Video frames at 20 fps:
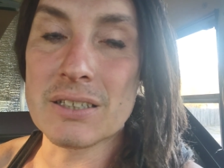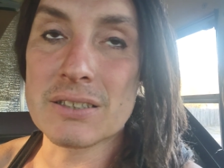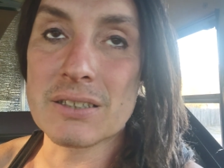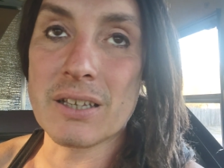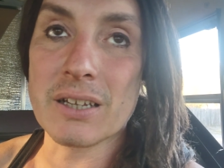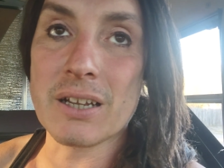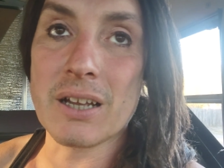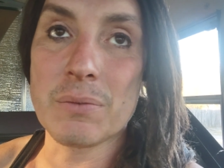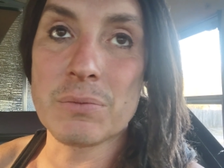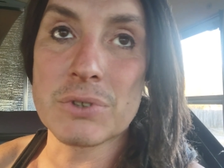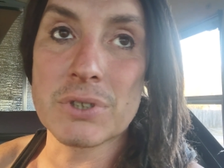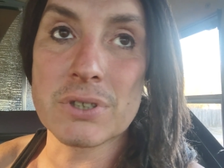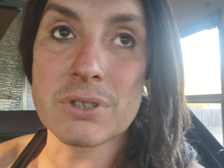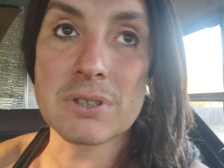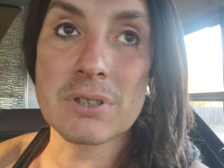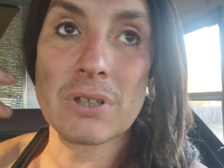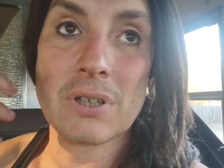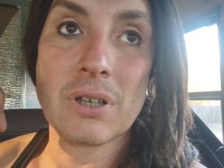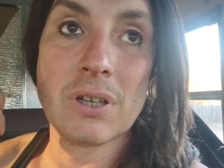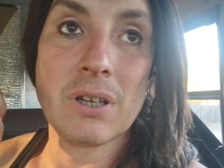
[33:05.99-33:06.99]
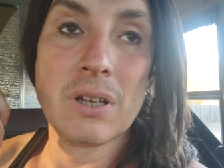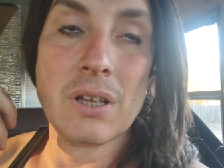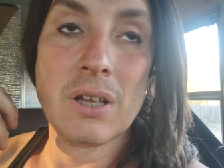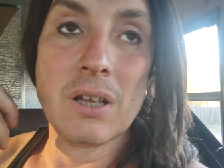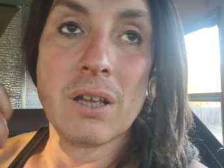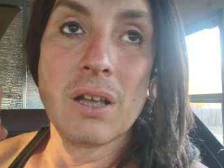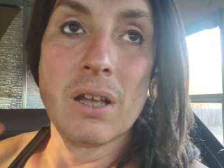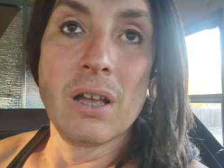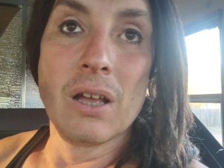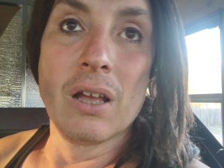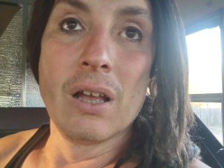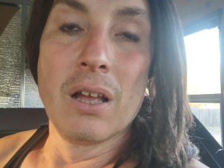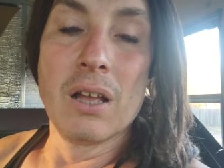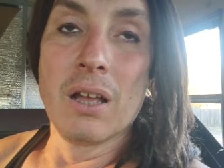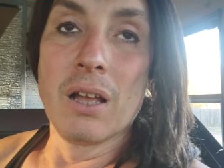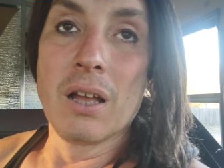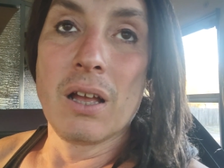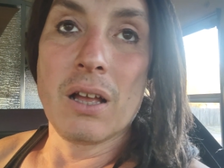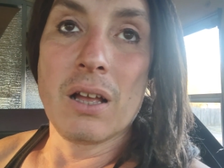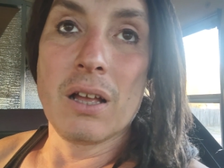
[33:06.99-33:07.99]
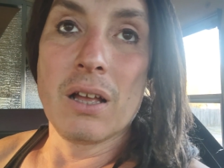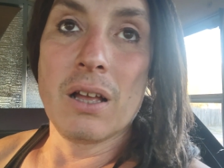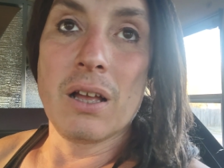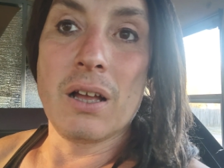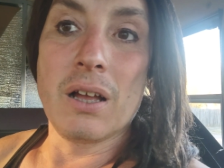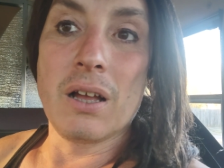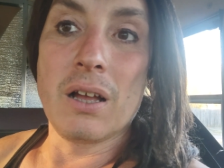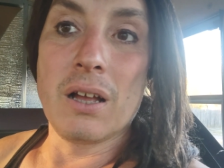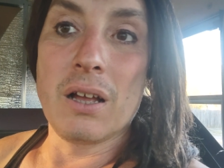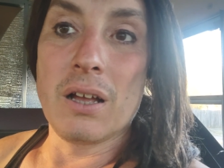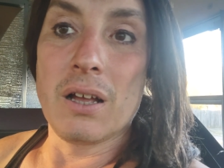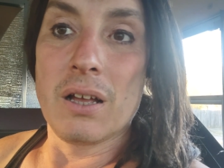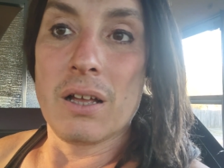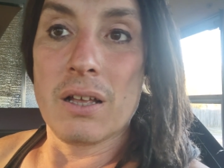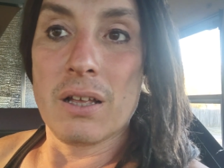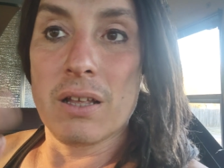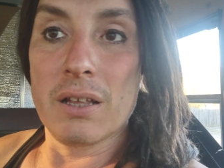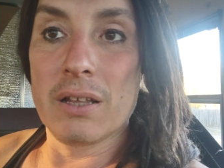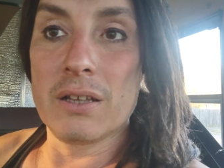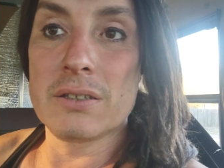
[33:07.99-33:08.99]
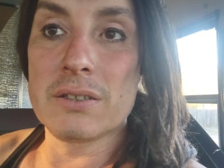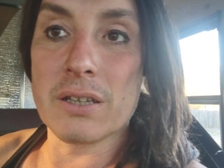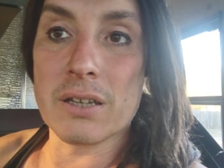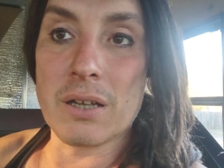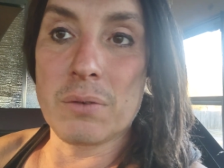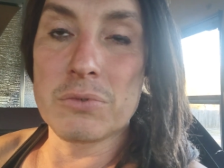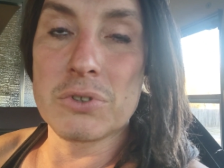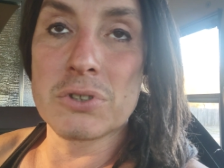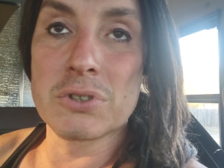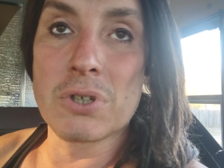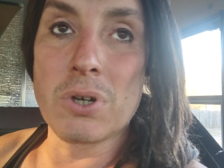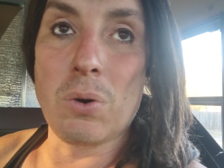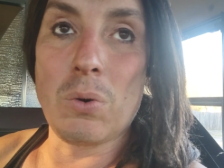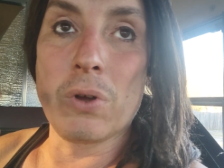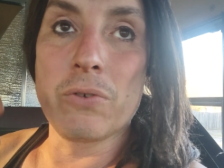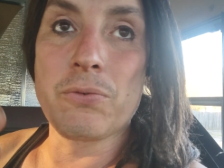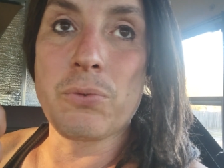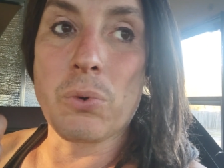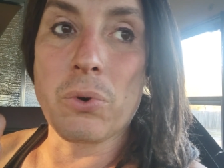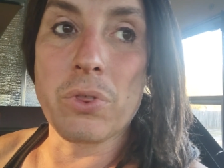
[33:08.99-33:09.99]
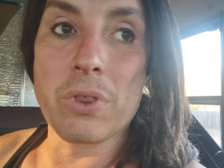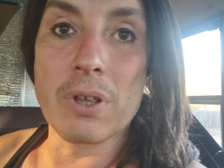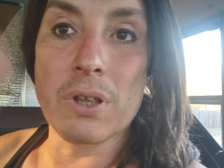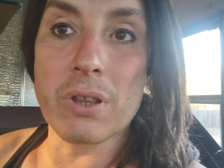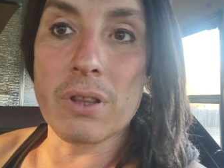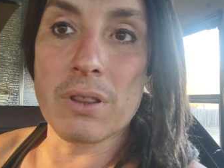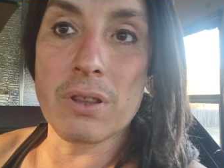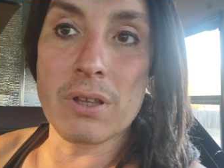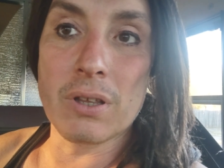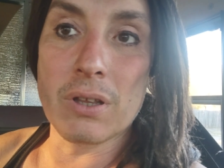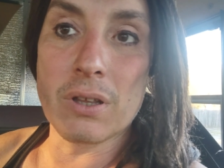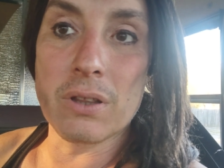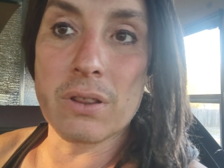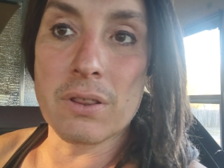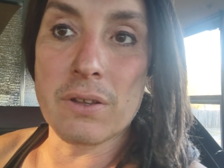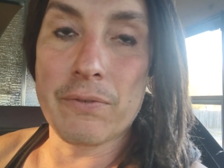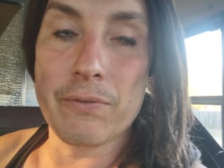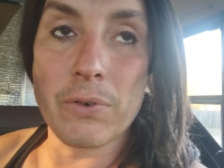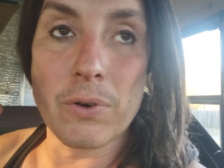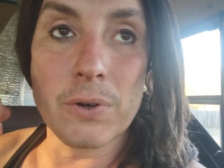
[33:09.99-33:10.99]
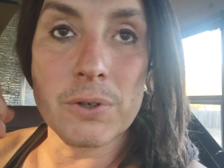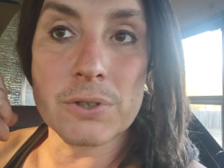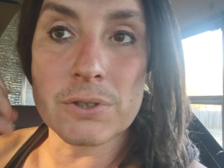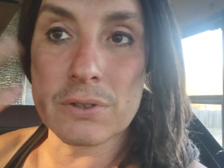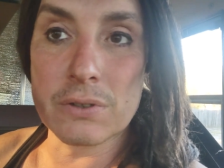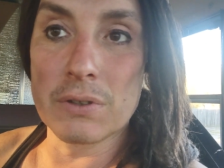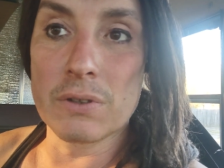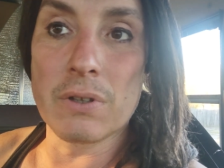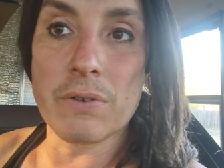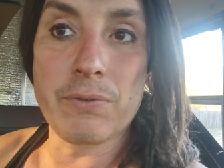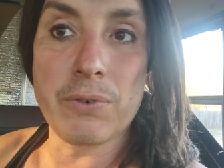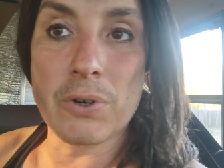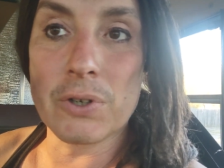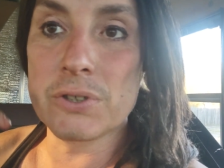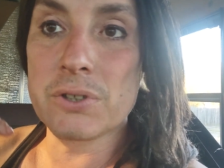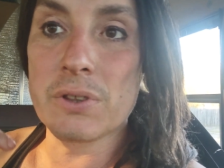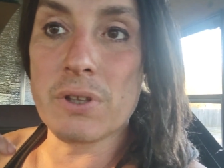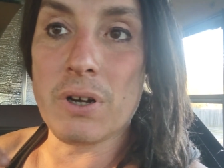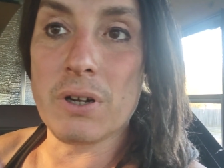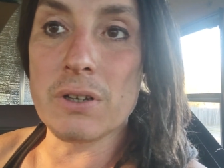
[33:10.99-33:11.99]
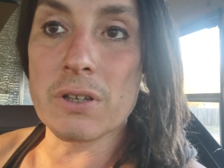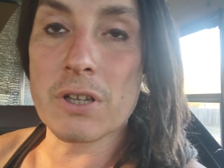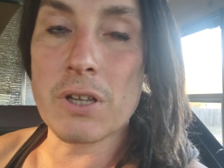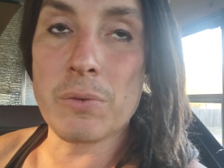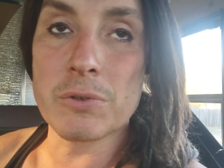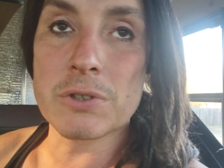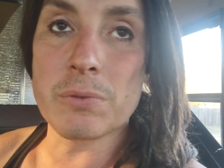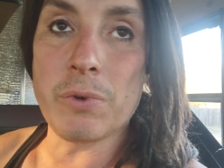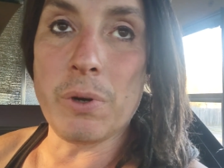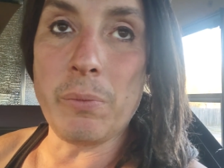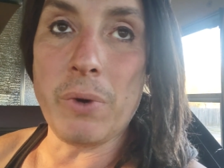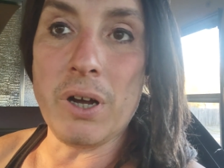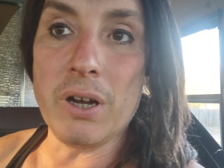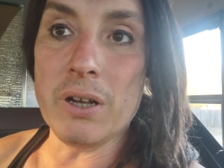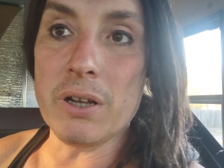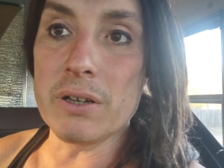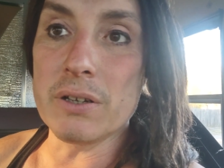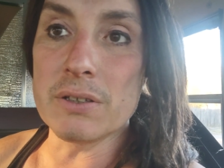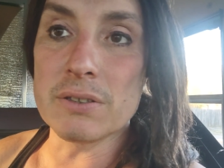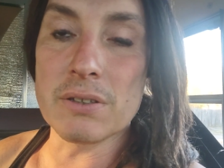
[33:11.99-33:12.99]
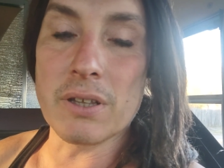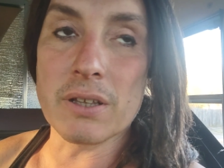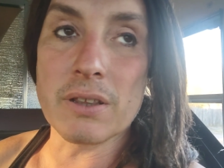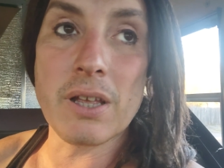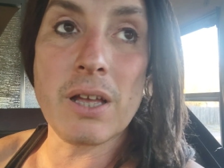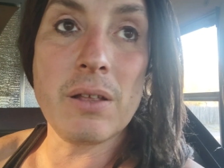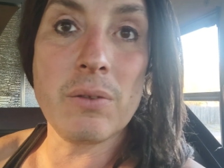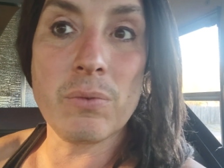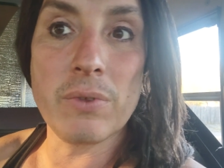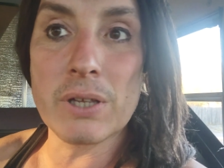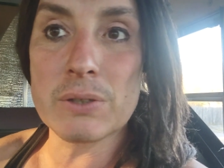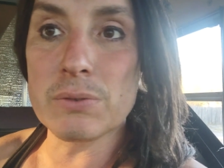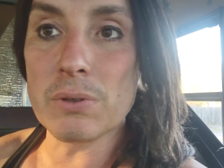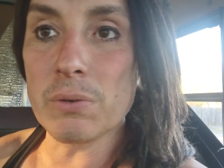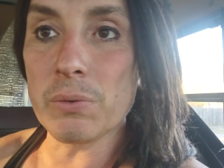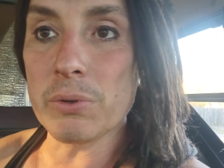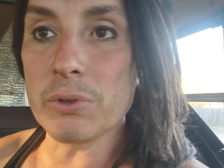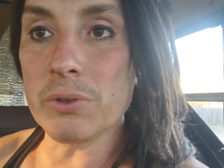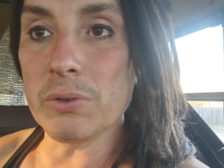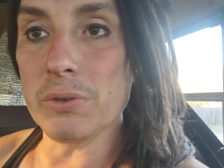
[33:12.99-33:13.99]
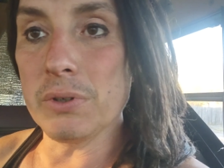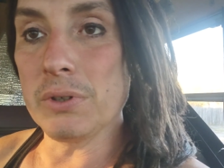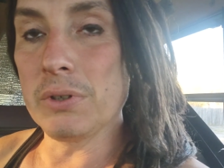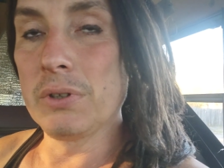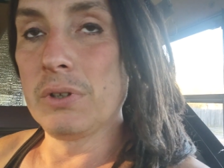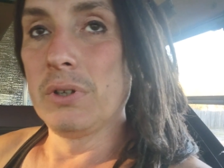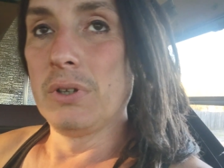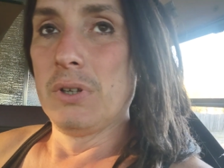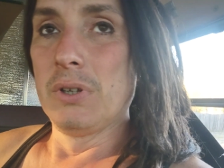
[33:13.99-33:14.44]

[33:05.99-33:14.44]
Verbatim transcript: It's like I'm just. Uh, it's like I'm just going for the, the, the first the first thought that comes to my mind is like that that's what we're doing.